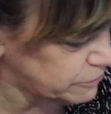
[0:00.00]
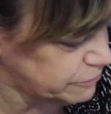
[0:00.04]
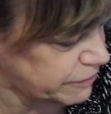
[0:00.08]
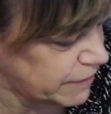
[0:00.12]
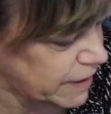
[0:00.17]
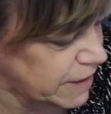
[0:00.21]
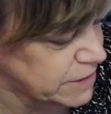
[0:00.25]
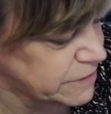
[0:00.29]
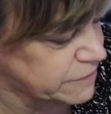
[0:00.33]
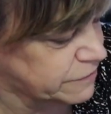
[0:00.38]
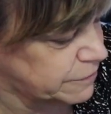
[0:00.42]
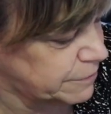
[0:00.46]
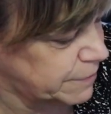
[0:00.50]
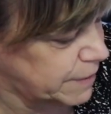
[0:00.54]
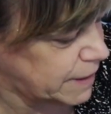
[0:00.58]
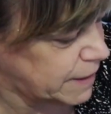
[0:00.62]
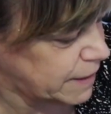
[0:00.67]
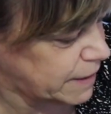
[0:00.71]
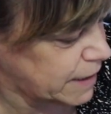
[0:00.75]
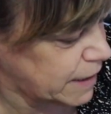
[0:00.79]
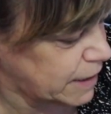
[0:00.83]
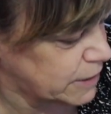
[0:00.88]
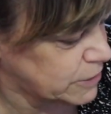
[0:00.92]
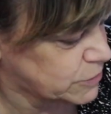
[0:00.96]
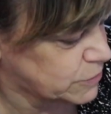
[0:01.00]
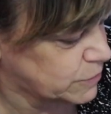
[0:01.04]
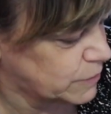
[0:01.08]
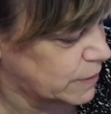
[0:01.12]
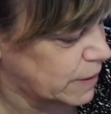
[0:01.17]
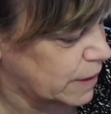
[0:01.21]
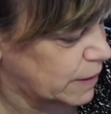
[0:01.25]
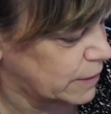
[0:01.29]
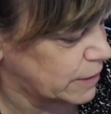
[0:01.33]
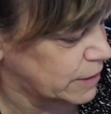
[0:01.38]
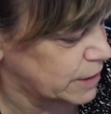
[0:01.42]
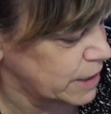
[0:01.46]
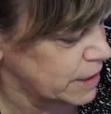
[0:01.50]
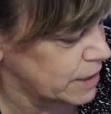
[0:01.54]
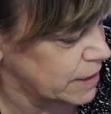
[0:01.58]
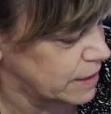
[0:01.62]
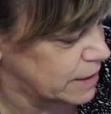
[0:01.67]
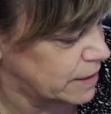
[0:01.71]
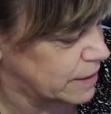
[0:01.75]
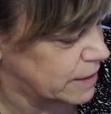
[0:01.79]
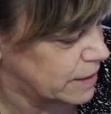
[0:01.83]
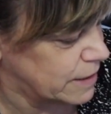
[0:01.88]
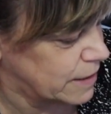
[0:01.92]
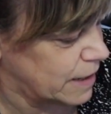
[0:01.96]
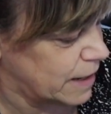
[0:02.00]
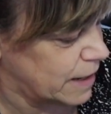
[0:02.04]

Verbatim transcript: fast for me to catch when I'm done.